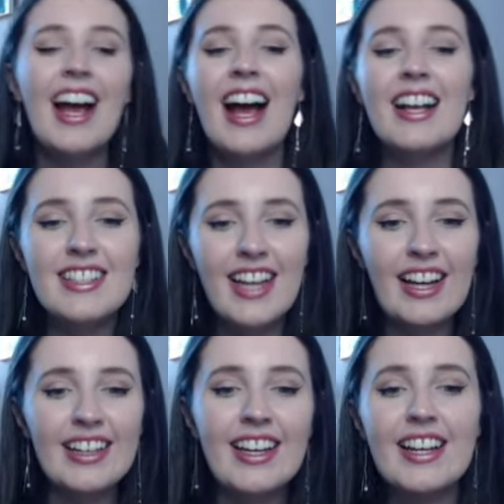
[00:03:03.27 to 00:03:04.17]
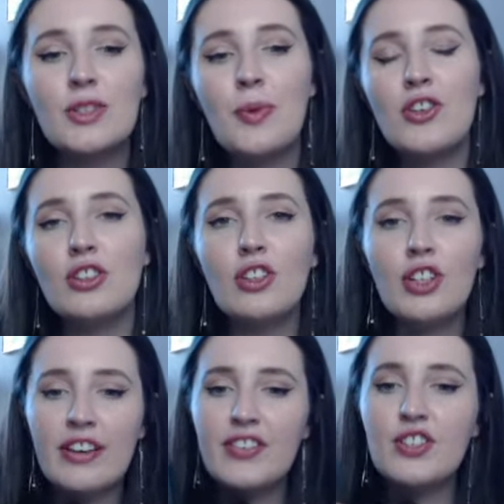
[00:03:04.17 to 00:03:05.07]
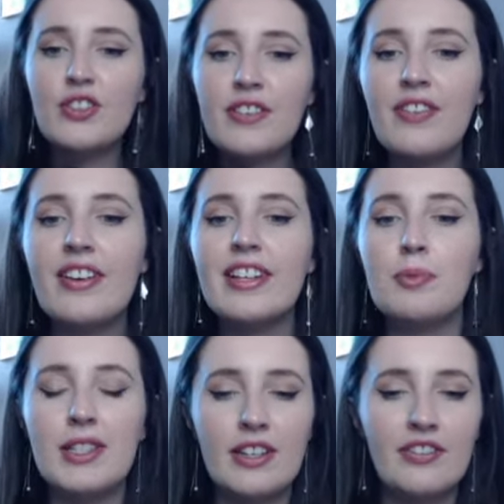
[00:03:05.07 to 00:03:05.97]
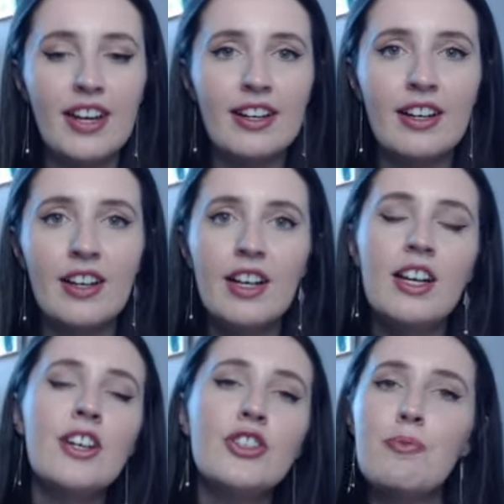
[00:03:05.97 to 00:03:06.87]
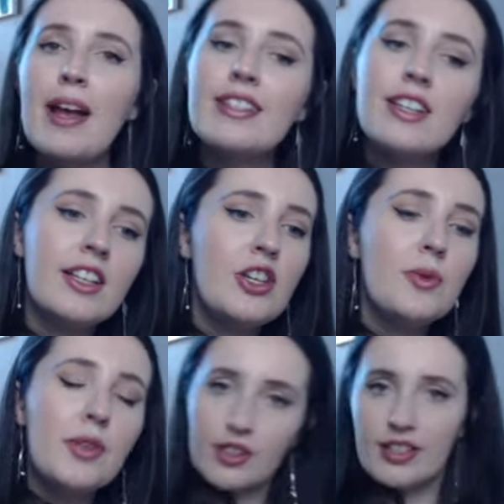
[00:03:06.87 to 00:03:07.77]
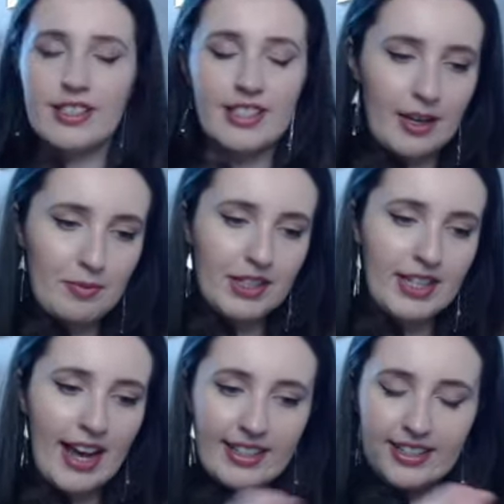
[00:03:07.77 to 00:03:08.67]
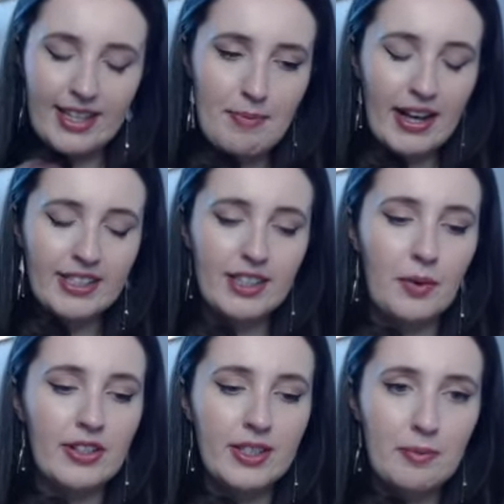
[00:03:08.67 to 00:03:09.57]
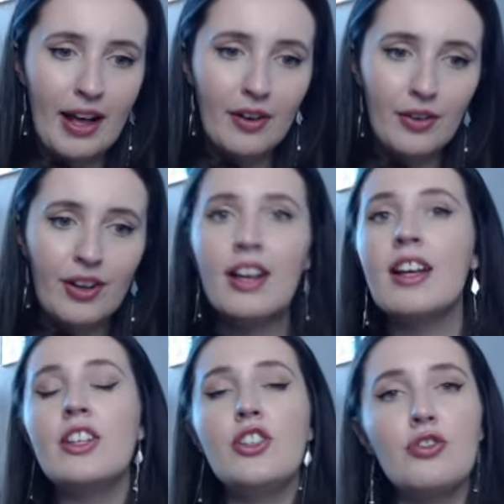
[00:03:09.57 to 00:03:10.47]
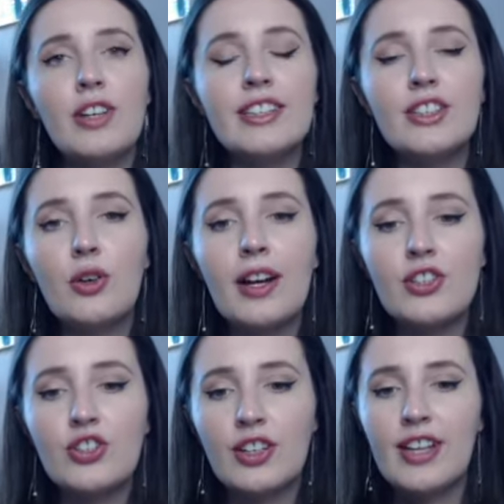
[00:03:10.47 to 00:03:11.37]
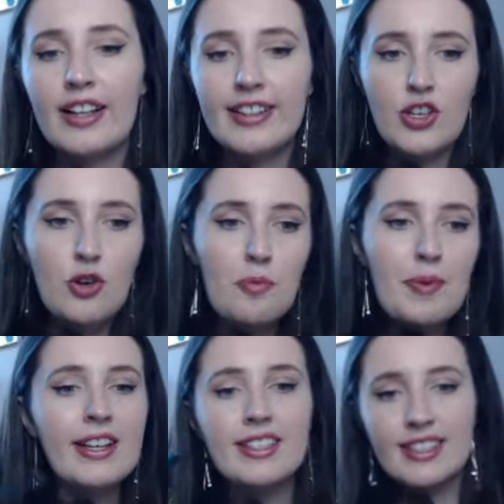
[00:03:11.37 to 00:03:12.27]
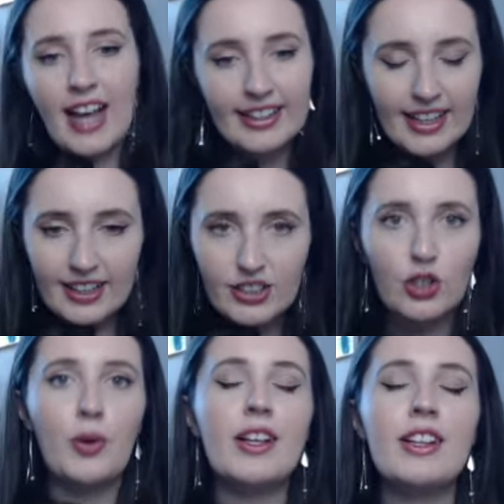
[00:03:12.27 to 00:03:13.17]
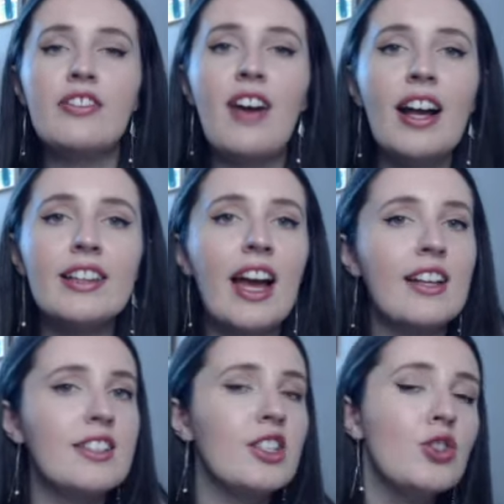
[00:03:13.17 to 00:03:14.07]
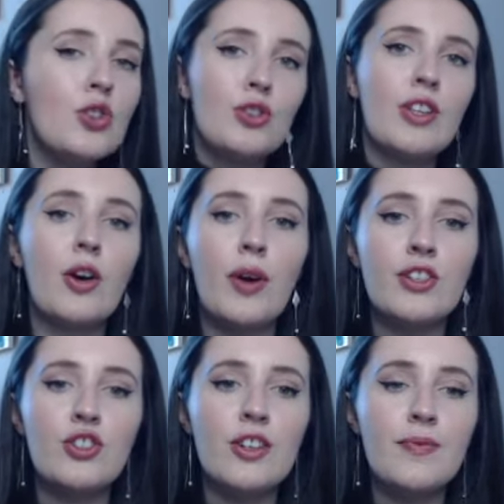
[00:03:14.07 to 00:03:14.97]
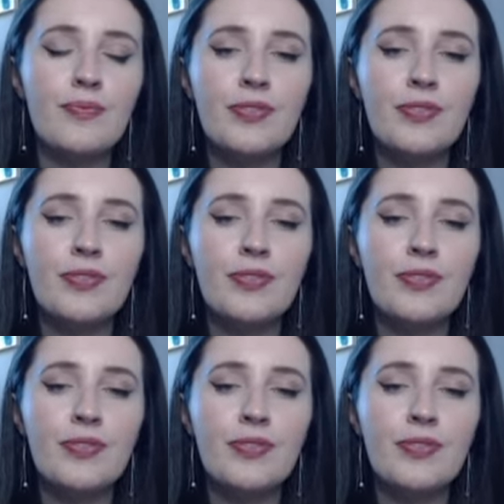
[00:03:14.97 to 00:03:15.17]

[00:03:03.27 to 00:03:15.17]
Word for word: And scanning is when you're looking for something very specific. So basically you will skim the text, see basically what it's about, you'll read the question, and then you'll be scanning to quickly find the answer to that question.